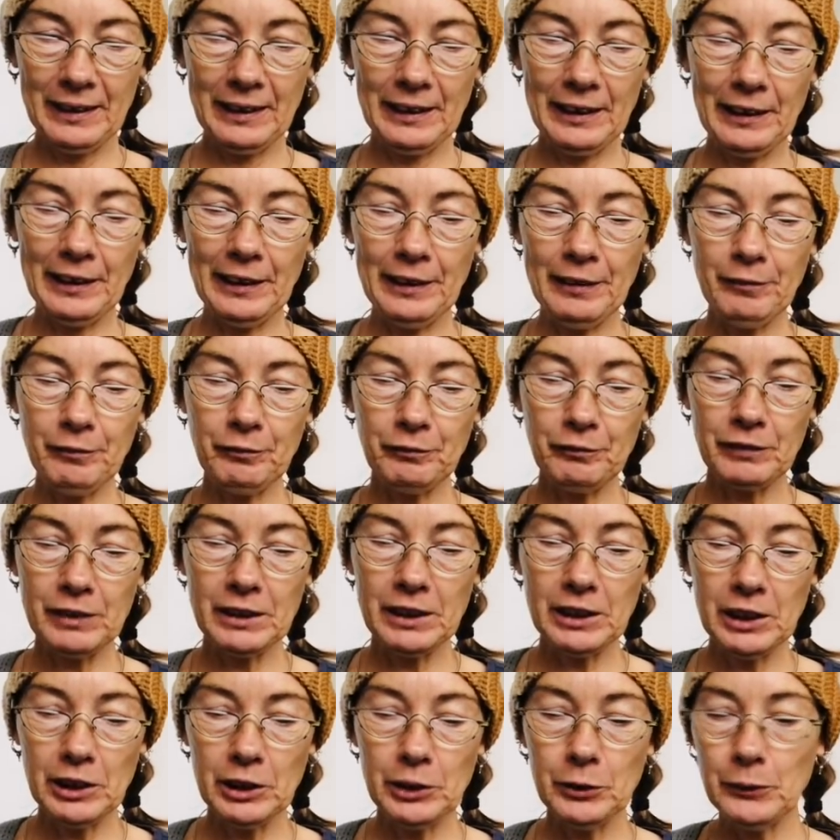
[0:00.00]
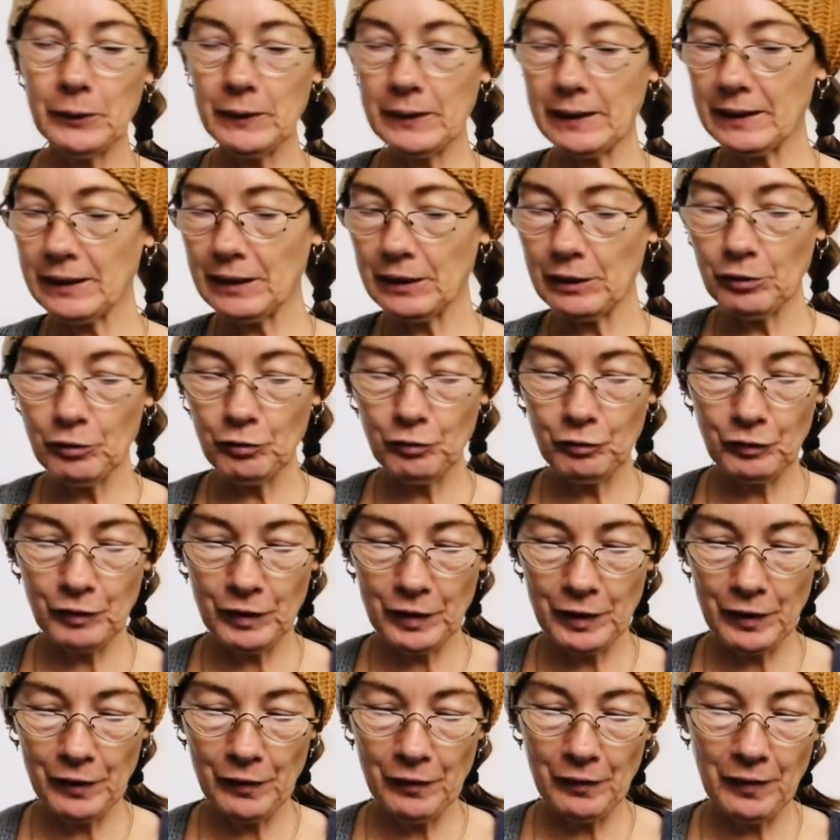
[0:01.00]
lifting you still
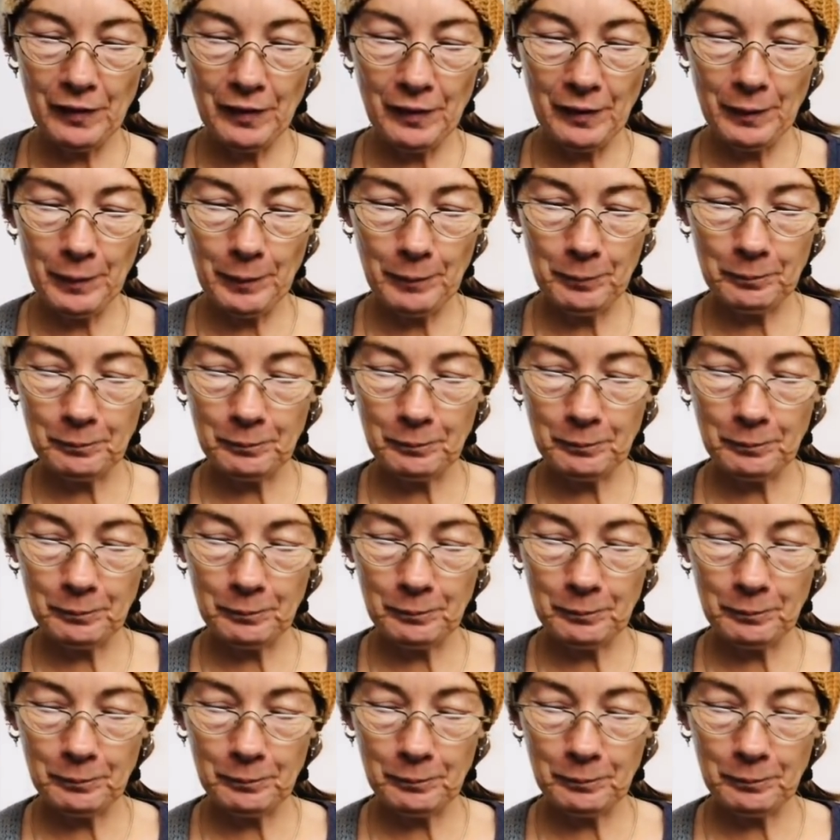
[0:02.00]
further.